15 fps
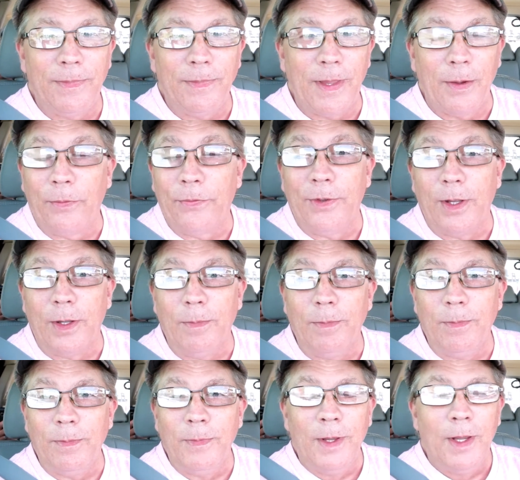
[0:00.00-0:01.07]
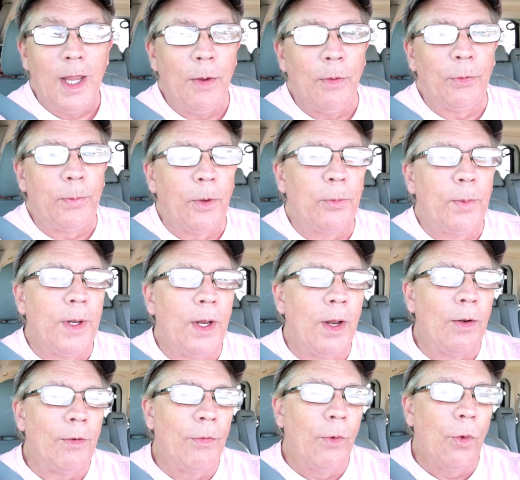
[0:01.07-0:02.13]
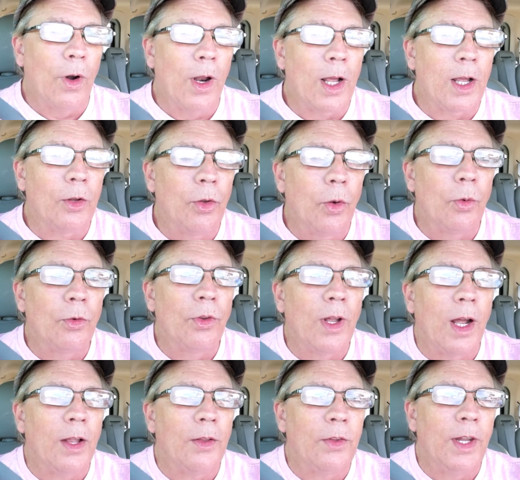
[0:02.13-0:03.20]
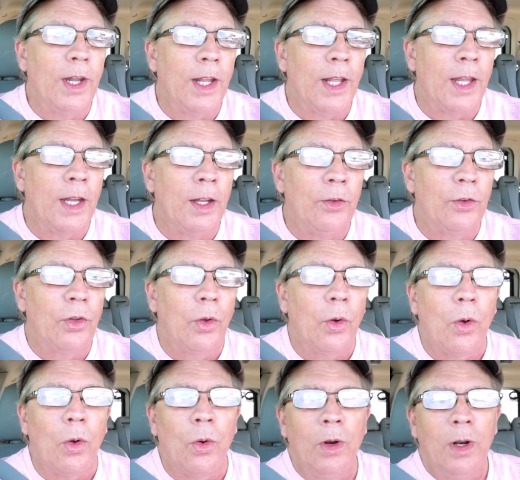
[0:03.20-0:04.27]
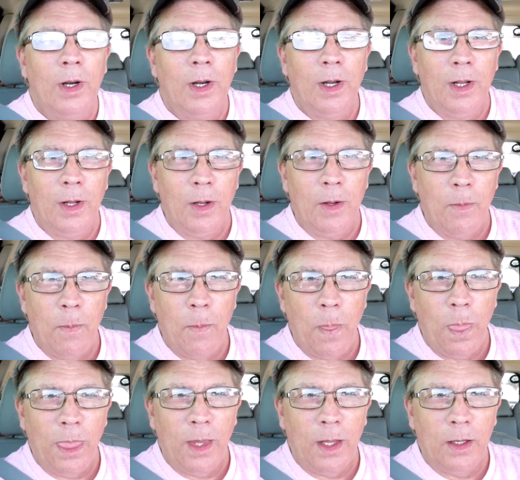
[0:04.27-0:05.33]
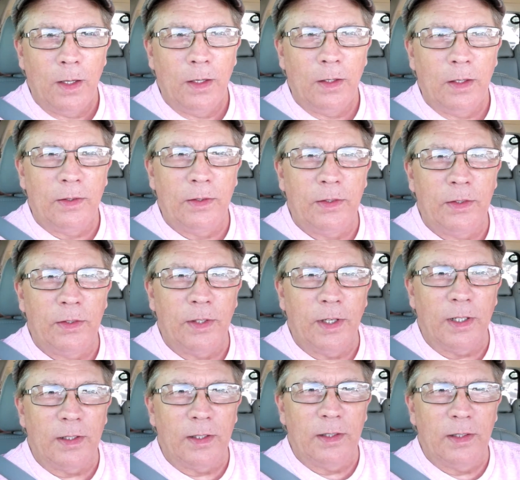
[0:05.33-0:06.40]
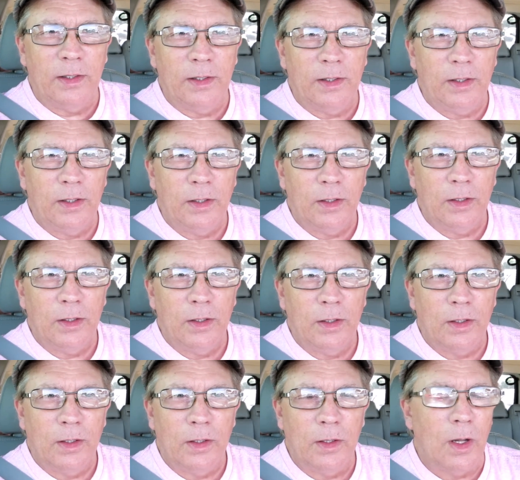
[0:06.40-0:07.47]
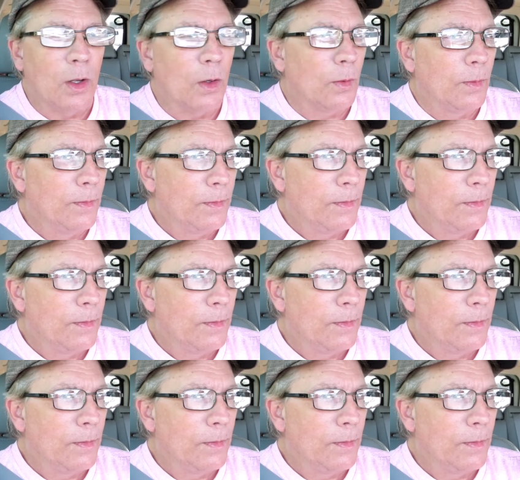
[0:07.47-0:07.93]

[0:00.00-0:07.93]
that was it. He was supposed to be in at 4, like I told you guys. He didn't get in till 6. No.